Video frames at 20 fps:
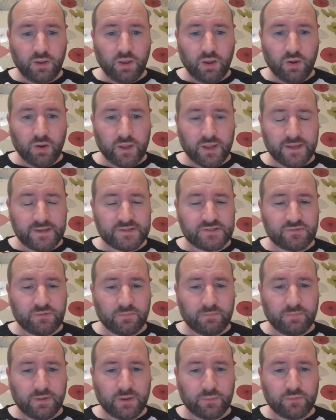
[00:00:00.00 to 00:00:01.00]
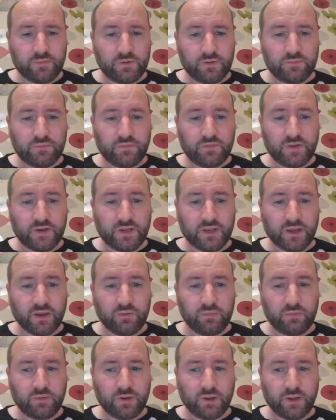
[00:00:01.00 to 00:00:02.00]
Okay, so I'm back with another
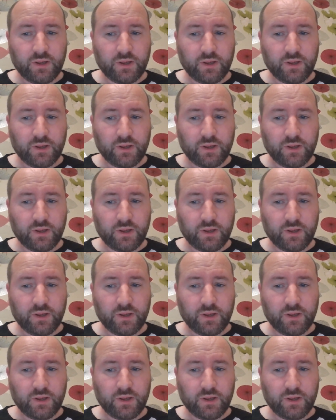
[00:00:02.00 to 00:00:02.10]
video.